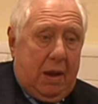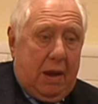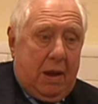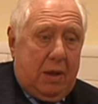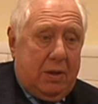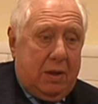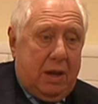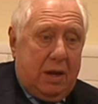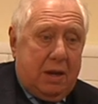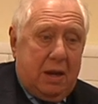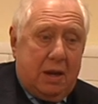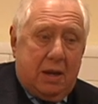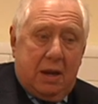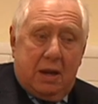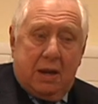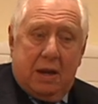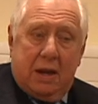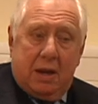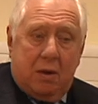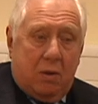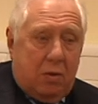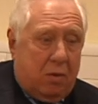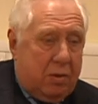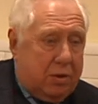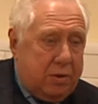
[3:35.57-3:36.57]
And that he did
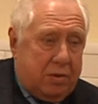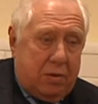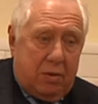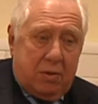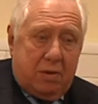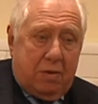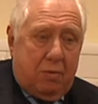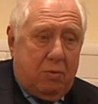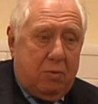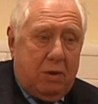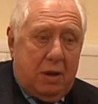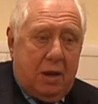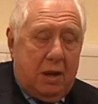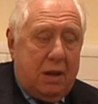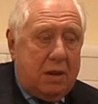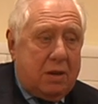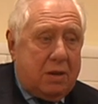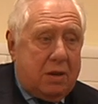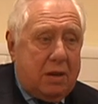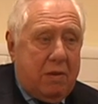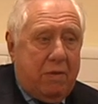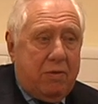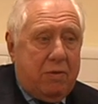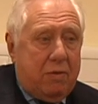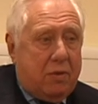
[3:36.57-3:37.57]
in all sorts of
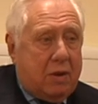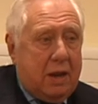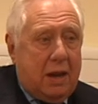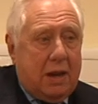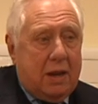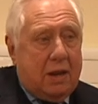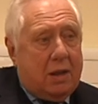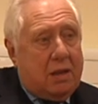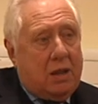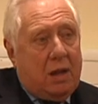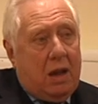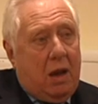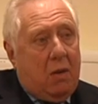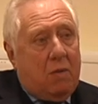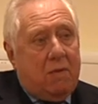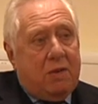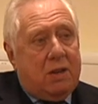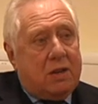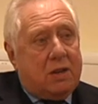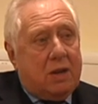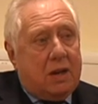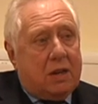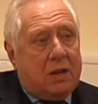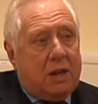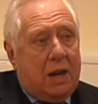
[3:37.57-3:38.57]
ways. If you take the
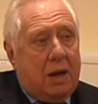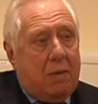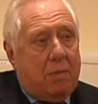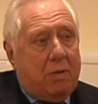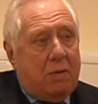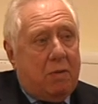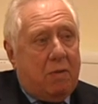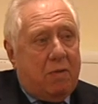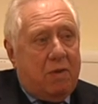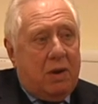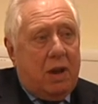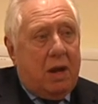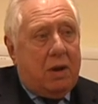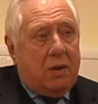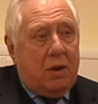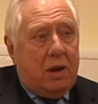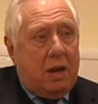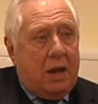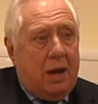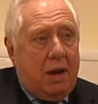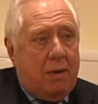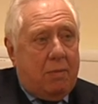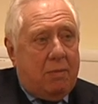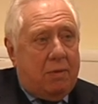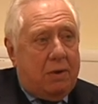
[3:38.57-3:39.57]
obvious example,
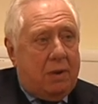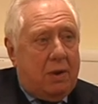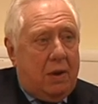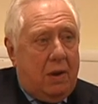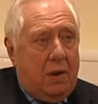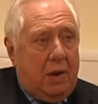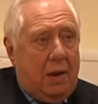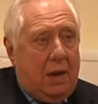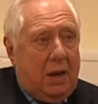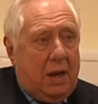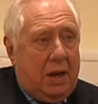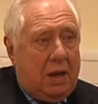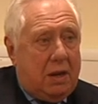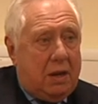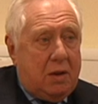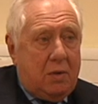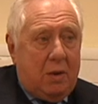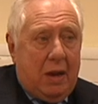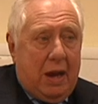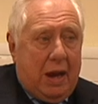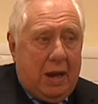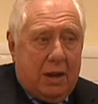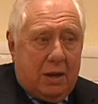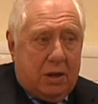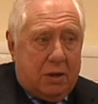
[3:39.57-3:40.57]
Vietnam. He knew
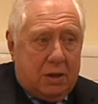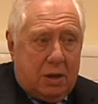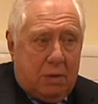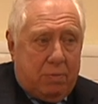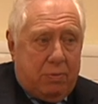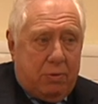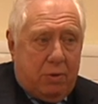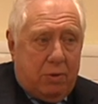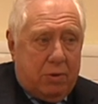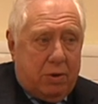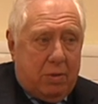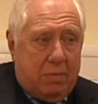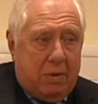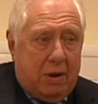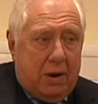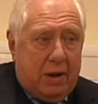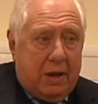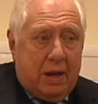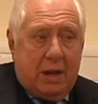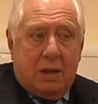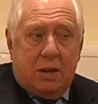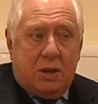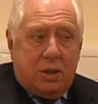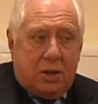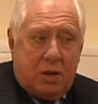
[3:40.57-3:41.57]
he had to support
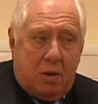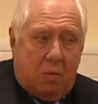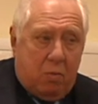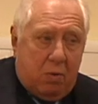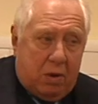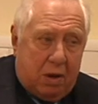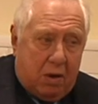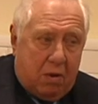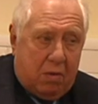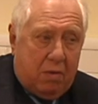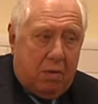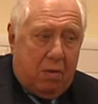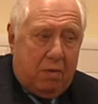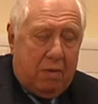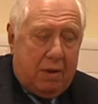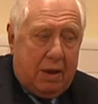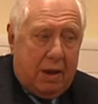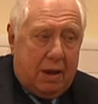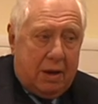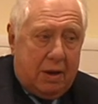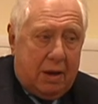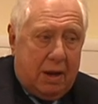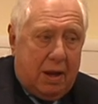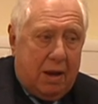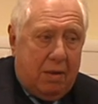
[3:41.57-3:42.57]
America in some way over
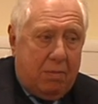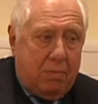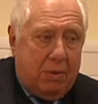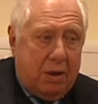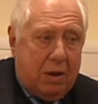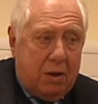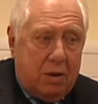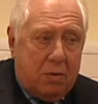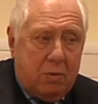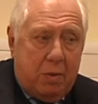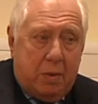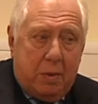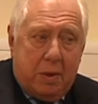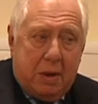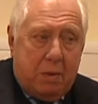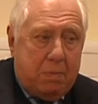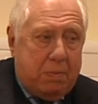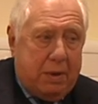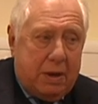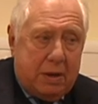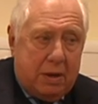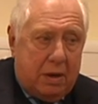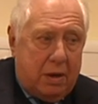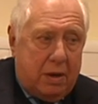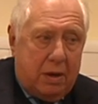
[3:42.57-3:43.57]
Vietnam because we were
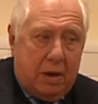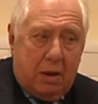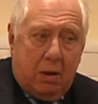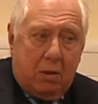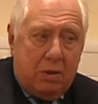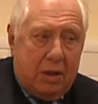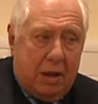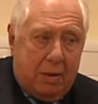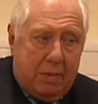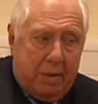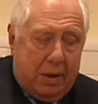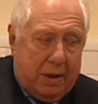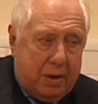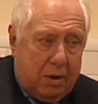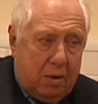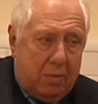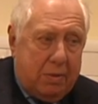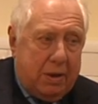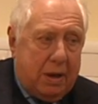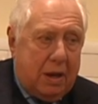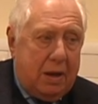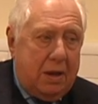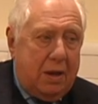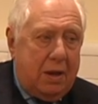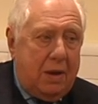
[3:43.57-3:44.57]
dependent on them
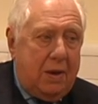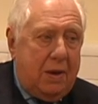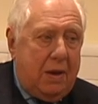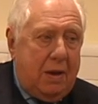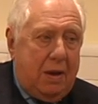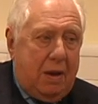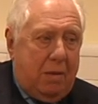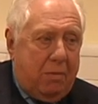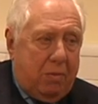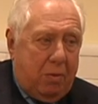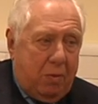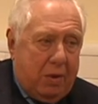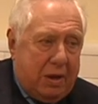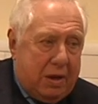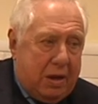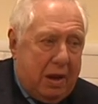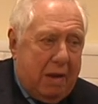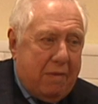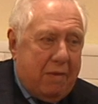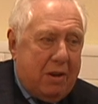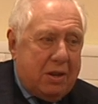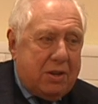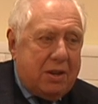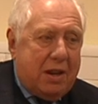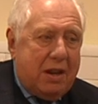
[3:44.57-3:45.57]
economically, but we
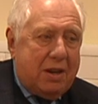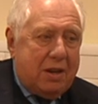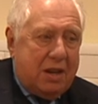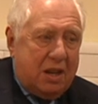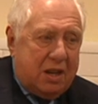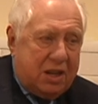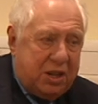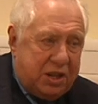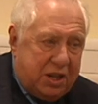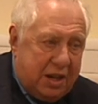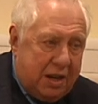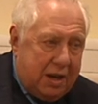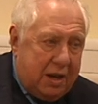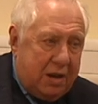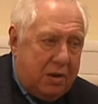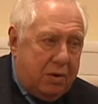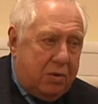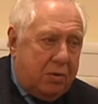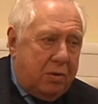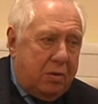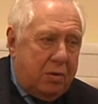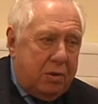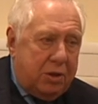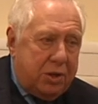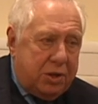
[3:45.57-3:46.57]
never sent a
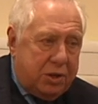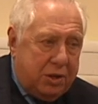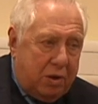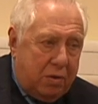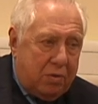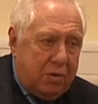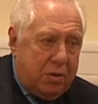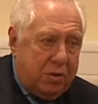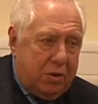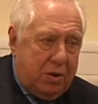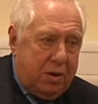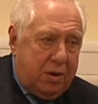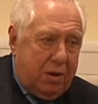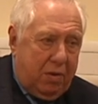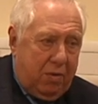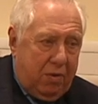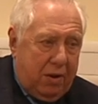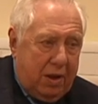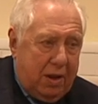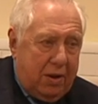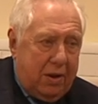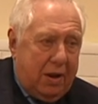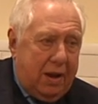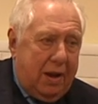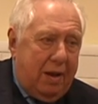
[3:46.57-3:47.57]
single soldier to
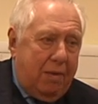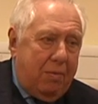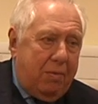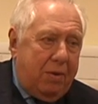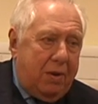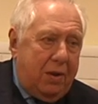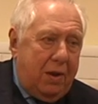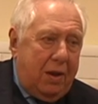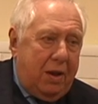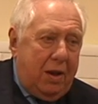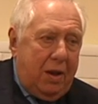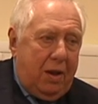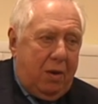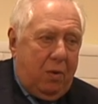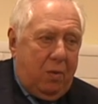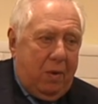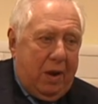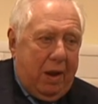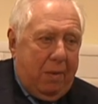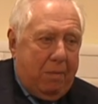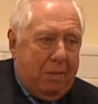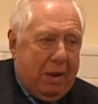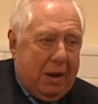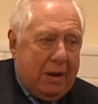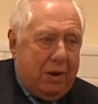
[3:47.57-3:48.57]
Vietnam.
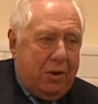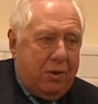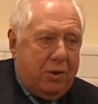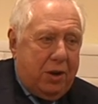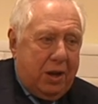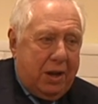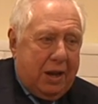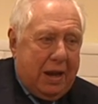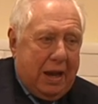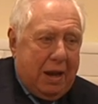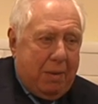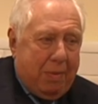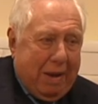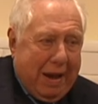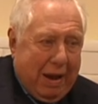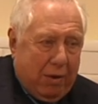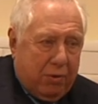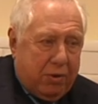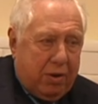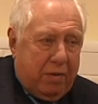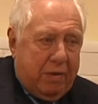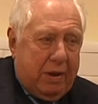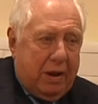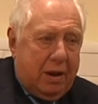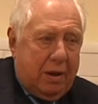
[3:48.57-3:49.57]
We managed to keep
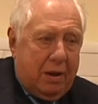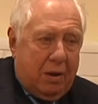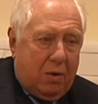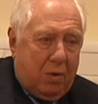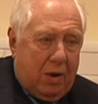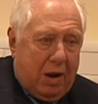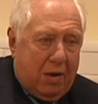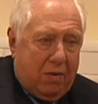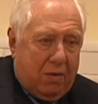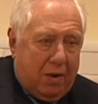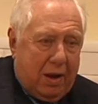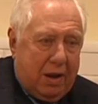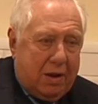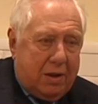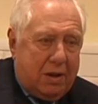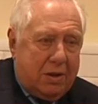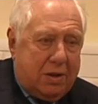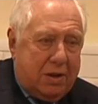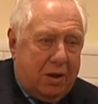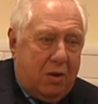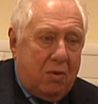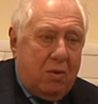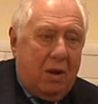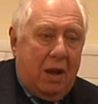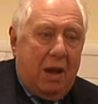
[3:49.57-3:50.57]
out of it, and quite rightly
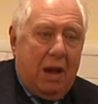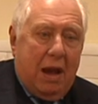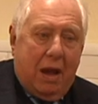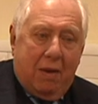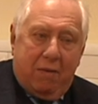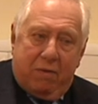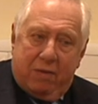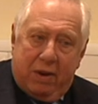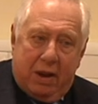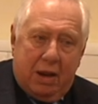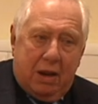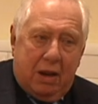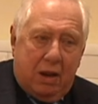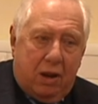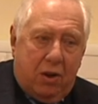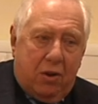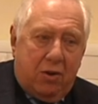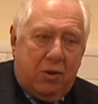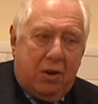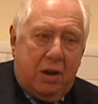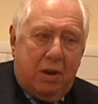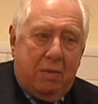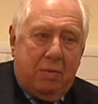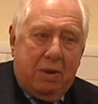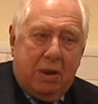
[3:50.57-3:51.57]
so, and very
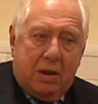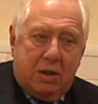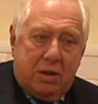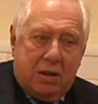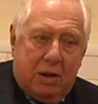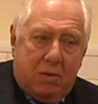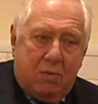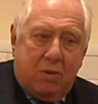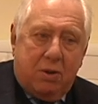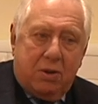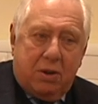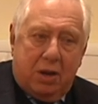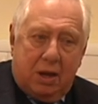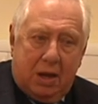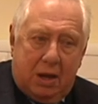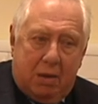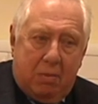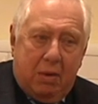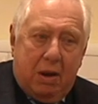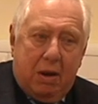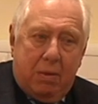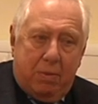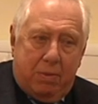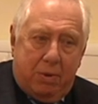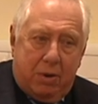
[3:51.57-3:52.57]
largely because he wanted to keep
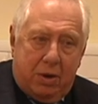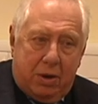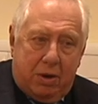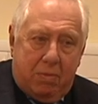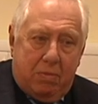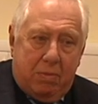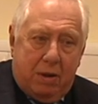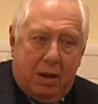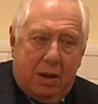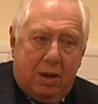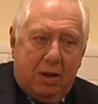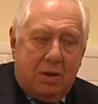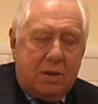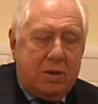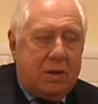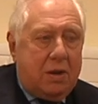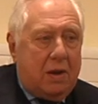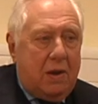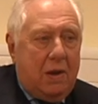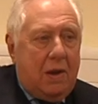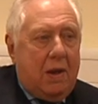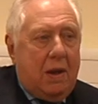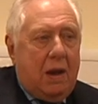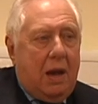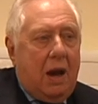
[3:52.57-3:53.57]
Labour Party in balance.
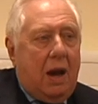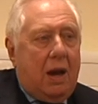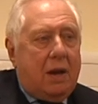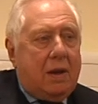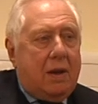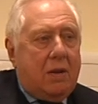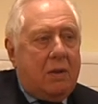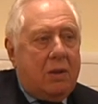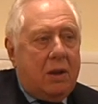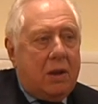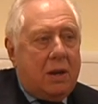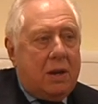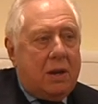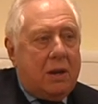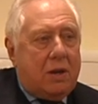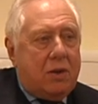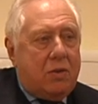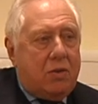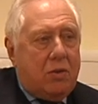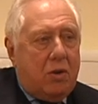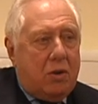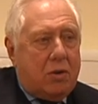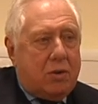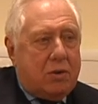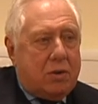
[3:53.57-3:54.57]
I know that Lyndon
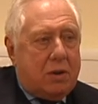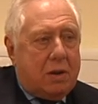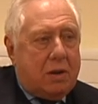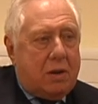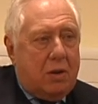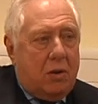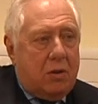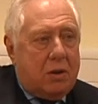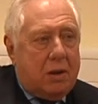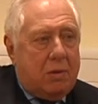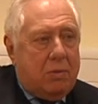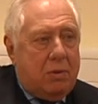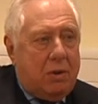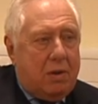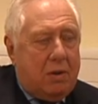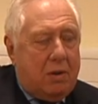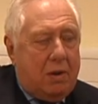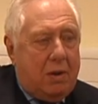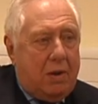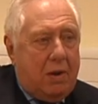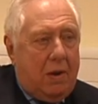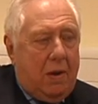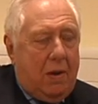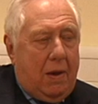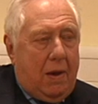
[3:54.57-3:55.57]
Johnson told him,
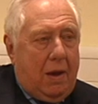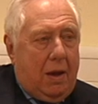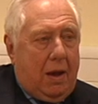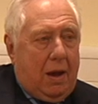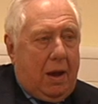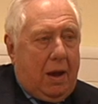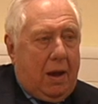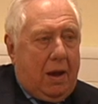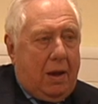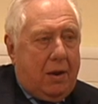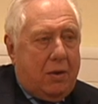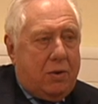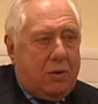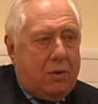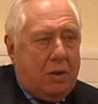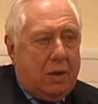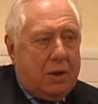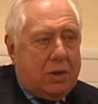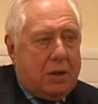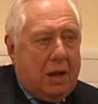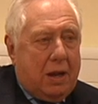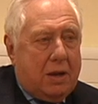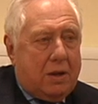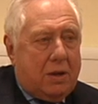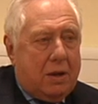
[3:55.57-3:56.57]

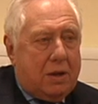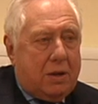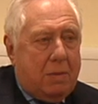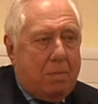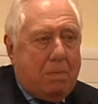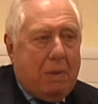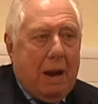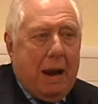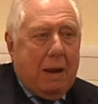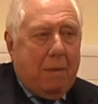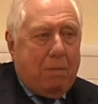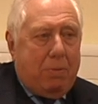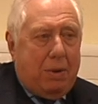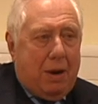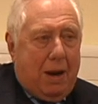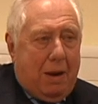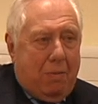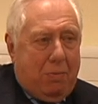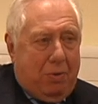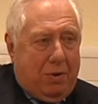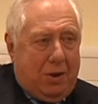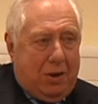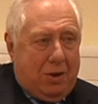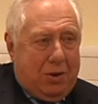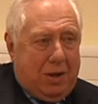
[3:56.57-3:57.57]
just send us a
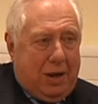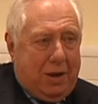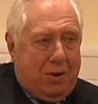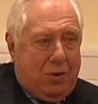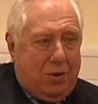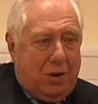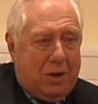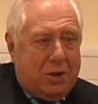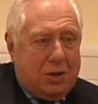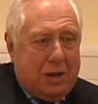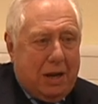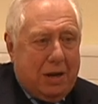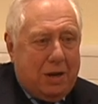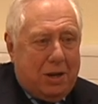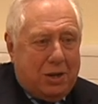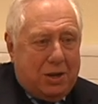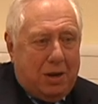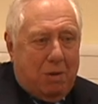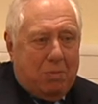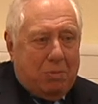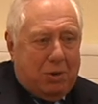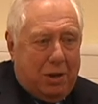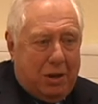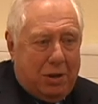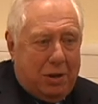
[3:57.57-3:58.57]
bagpiper, he said, just send
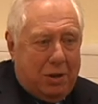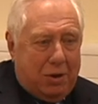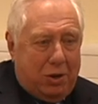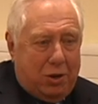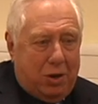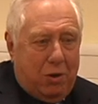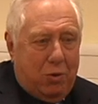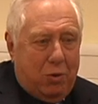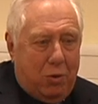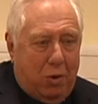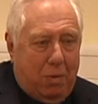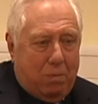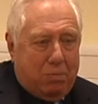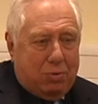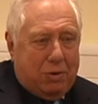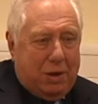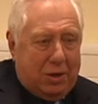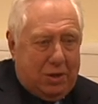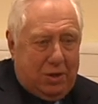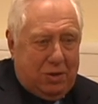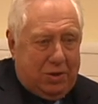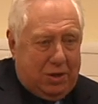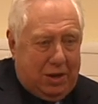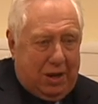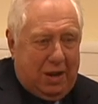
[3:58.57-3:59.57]
somebody to show your
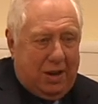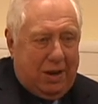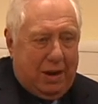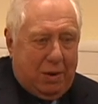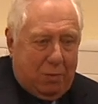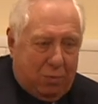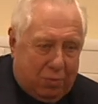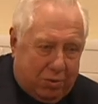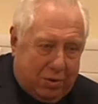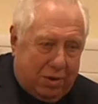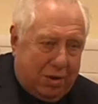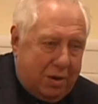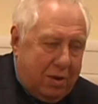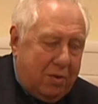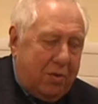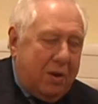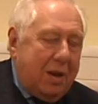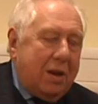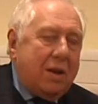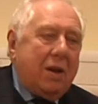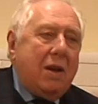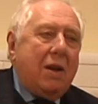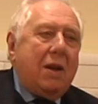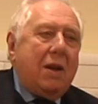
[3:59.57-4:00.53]
presence here, and he wouldn't do it.